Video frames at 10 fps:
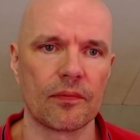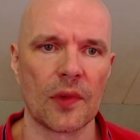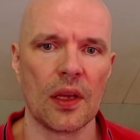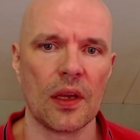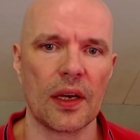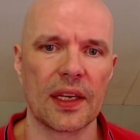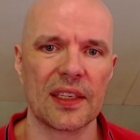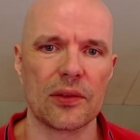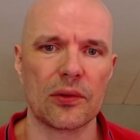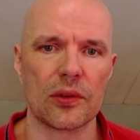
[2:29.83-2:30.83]
I
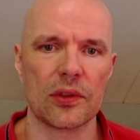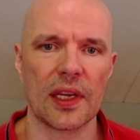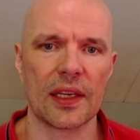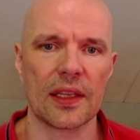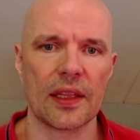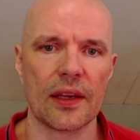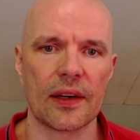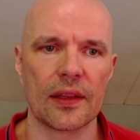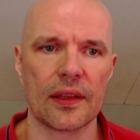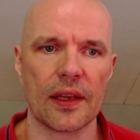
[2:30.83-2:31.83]
guess you could take there
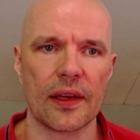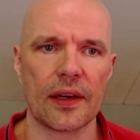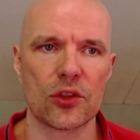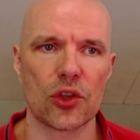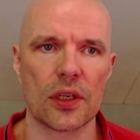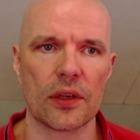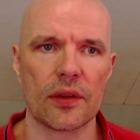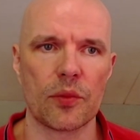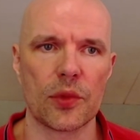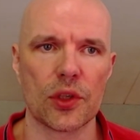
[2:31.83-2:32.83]
and shut down the
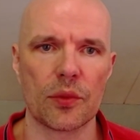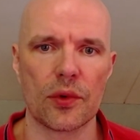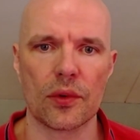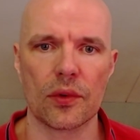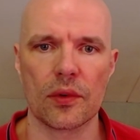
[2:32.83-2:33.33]
bishop too.